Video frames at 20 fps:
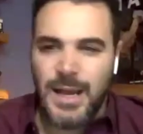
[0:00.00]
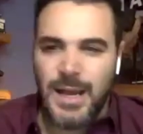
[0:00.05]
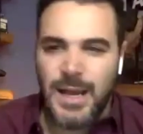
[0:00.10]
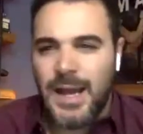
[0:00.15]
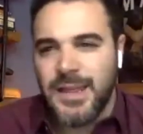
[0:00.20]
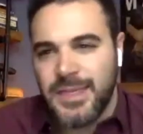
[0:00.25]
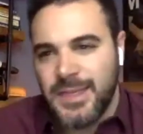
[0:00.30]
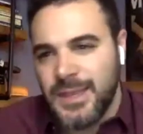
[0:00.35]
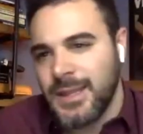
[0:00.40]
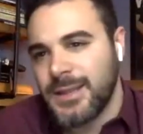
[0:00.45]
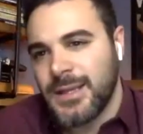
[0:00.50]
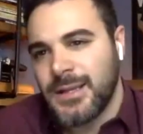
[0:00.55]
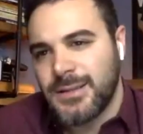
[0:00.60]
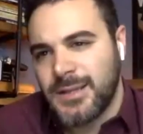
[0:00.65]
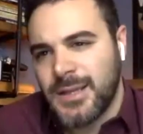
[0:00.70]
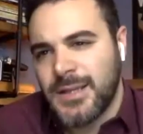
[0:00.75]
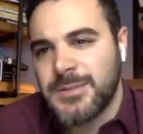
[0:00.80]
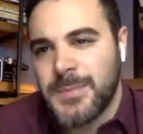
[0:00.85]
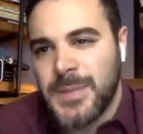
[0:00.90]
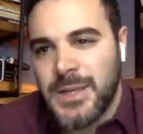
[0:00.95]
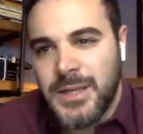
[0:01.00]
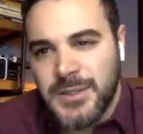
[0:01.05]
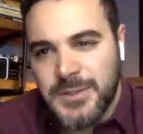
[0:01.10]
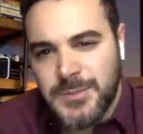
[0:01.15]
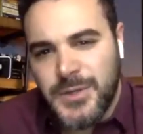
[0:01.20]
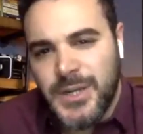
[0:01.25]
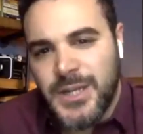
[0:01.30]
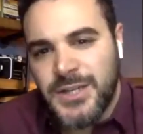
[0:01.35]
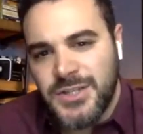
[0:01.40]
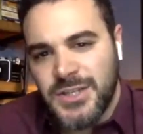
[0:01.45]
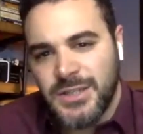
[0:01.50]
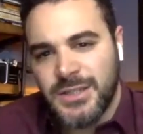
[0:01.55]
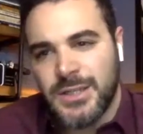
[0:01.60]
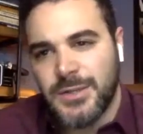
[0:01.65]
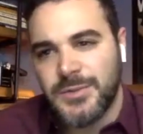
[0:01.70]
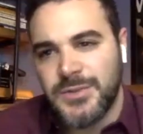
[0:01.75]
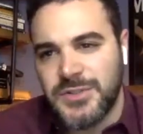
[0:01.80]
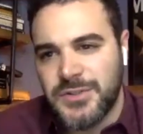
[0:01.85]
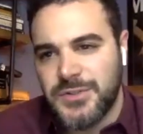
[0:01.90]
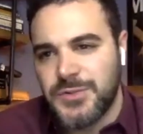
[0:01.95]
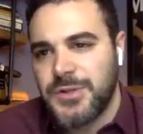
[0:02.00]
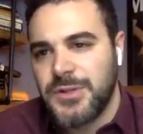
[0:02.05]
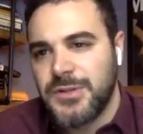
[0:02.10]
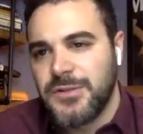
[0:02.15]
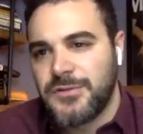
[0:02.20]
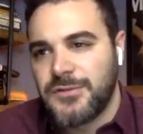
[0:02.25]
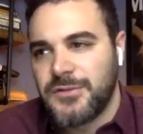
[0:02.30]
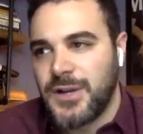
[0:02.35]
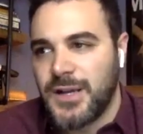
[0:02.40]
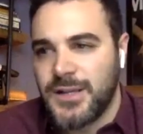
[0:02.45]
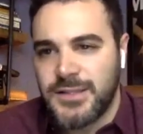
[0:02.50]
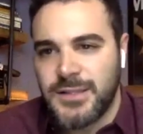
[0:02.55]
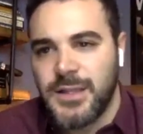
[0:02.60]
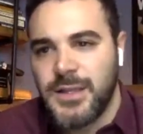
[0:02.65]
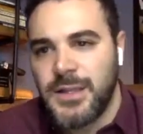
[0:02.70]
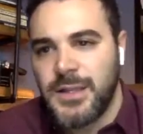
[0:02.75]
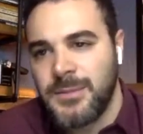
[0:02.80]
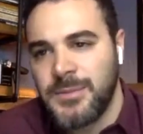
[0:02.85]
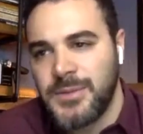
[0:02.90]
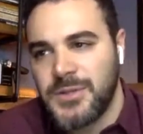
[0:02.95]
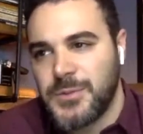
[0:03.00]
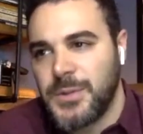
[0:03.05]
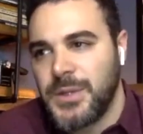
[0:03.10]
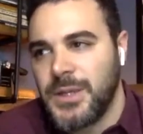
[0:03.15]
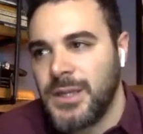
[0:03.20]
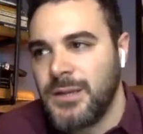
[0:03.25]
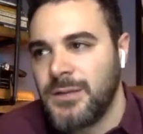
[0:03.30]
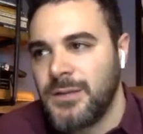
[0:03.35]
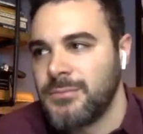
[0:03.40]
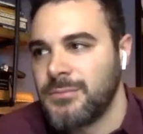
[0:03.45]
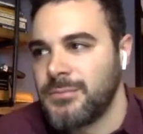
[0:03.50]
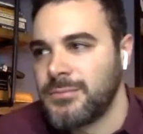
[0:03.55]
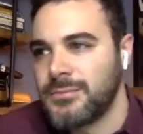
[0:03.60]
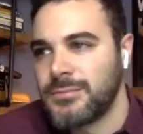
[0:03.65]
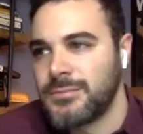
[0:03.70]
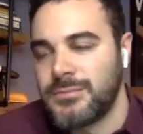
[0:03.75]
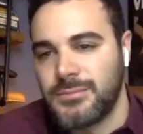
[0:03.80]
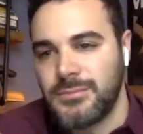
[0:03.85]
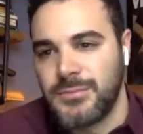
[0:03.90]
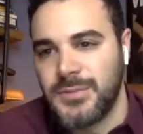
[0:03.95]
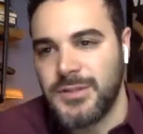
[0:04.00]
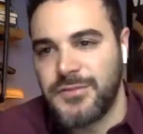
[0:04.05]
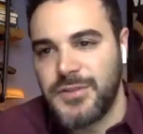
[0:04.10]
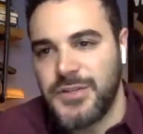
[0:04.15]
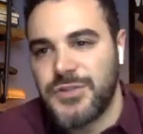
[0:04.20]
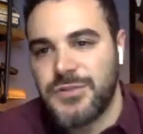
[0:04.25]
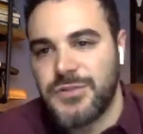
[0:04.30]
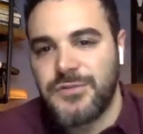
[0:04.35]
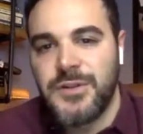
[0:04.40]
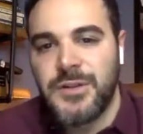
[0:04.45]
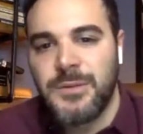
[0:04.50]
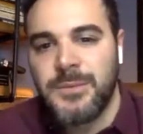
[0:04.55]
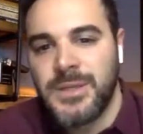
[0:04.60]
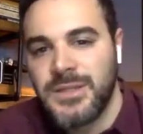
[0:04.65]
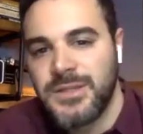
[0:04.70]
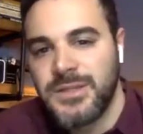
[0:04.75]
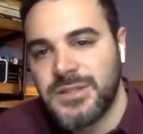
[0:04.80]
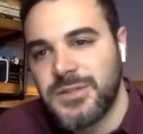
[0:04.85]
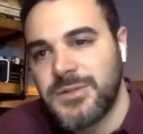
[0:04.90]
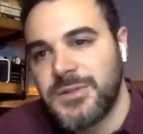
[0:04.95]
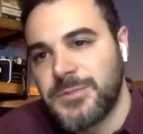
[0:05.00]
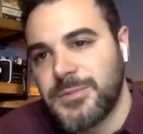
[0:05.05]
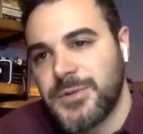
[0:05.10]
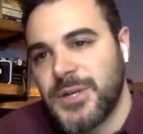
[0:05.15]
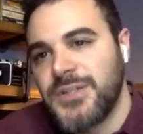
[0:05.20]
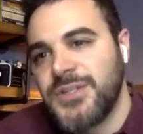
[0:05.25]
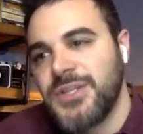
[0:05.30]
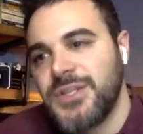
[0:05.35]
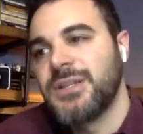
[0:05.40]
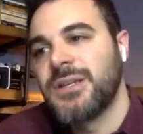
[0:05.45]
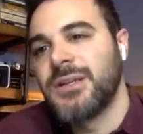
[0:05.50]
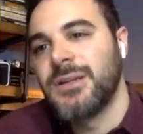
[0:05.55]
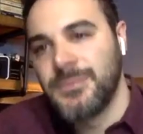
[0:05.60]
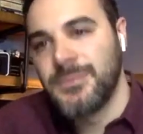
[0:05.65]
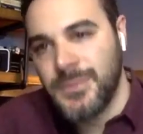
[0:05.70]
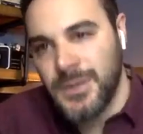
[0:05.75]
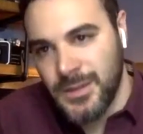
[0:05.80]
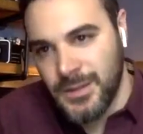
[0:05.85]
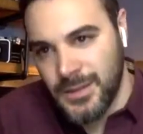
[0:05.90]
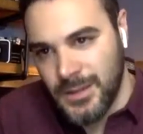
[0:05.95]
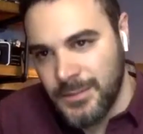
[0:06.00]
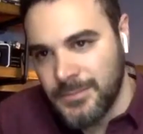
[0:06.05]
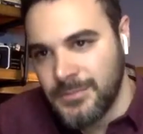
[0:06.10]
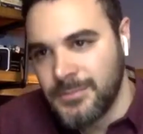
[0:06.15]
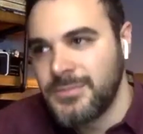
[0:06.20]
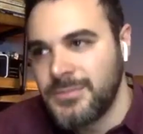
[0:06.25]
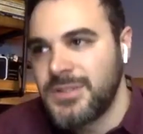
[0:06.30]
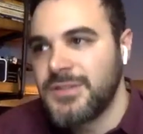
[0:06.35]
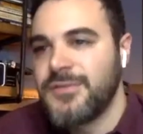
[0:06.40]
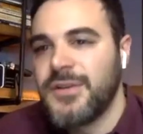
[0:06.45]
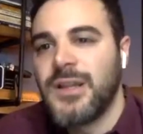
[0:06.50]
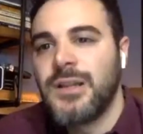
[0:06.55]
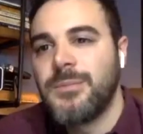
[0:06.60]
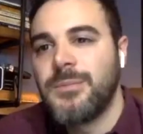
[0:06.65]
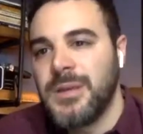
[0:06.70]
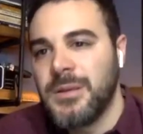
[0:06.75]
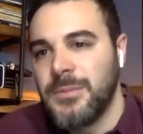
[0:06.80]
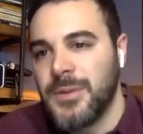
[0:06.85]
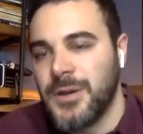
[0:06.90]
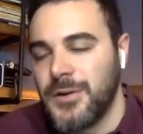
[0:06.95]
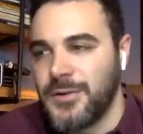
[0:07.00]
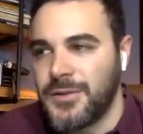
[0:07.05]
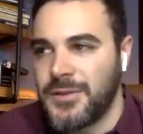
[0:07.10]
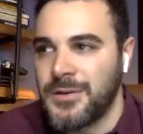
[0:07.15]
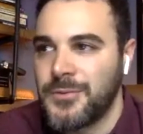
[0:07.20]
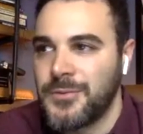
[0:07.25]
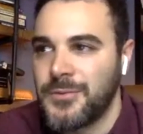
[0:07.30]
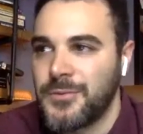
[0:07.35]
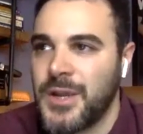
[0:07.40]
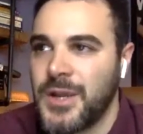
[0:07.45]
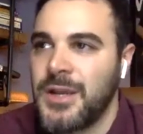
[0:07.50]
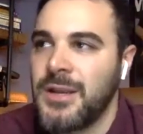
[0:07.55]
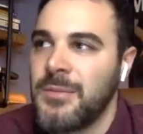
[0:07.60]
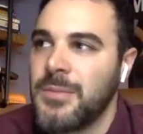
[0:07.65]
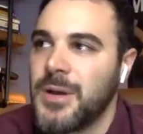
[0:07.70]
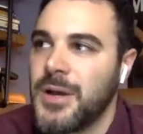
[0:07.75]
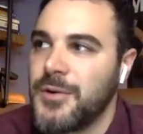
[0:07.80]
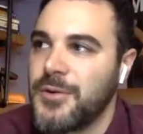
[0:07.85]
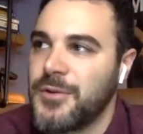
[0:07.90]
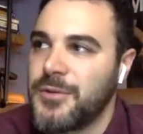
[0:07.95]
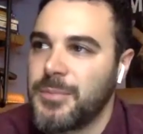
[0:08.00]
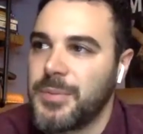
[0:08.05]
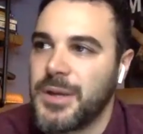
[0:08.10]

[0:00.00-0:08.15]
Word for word: I think that that's my next project. I was sort of oscillating between feature film and a series project, and I'm I'm developing both and writing both.